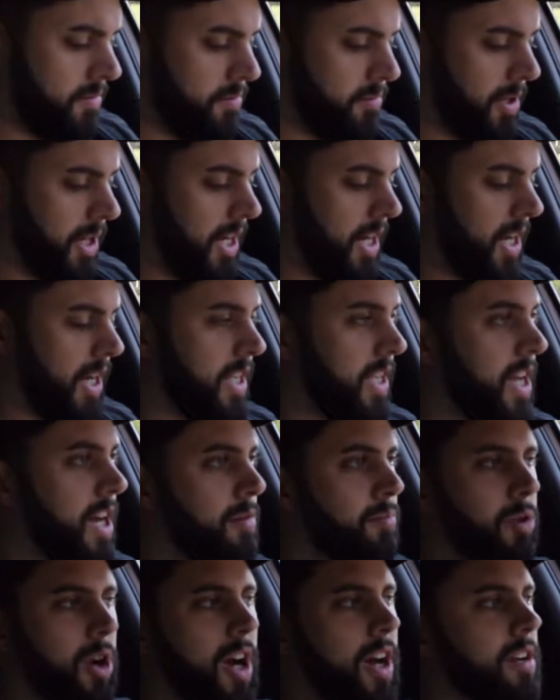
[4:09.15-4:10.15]
But yeah,
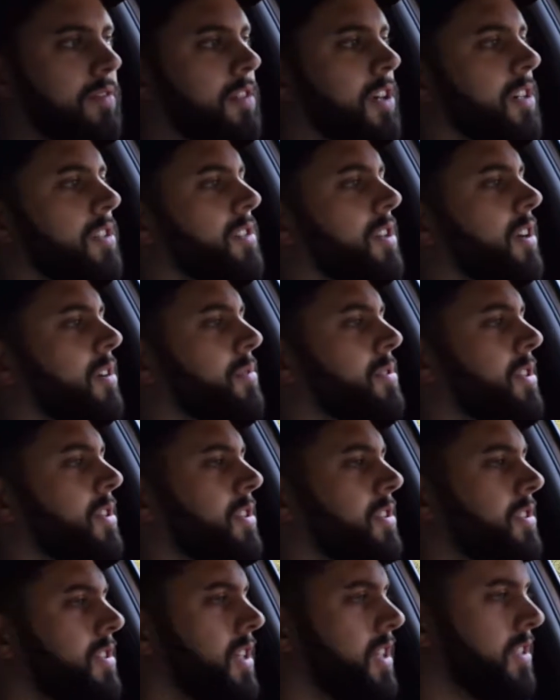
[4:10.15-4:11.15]
I'm proud of her, so it was a
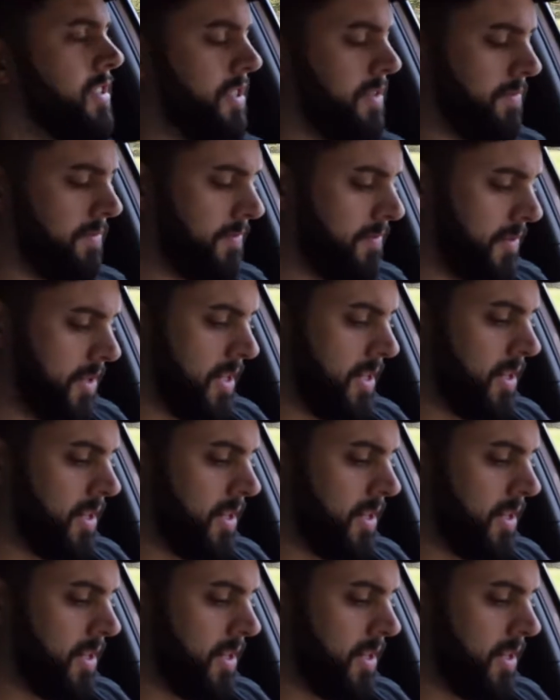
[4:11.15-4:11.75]
good season.